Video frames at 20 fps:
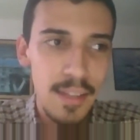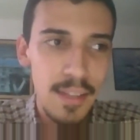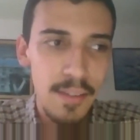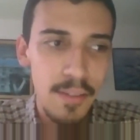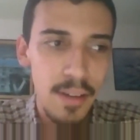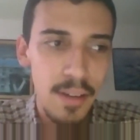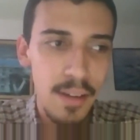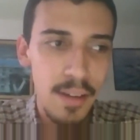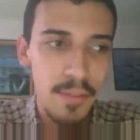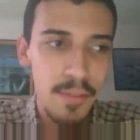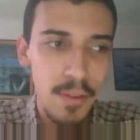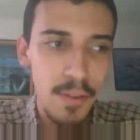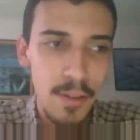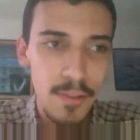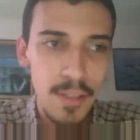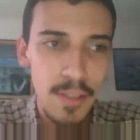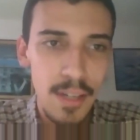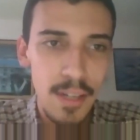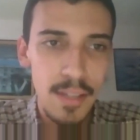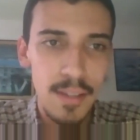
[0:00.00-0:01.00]
I
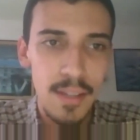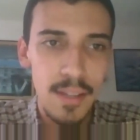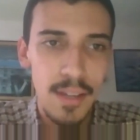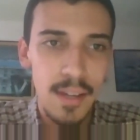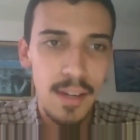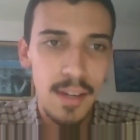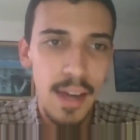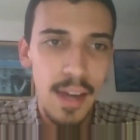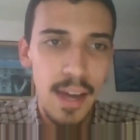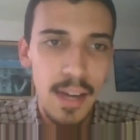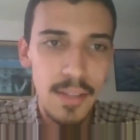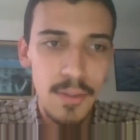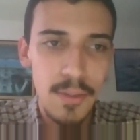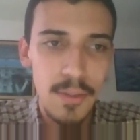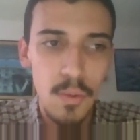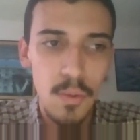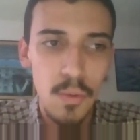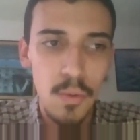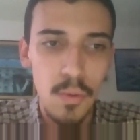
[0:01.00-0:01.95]
found that I had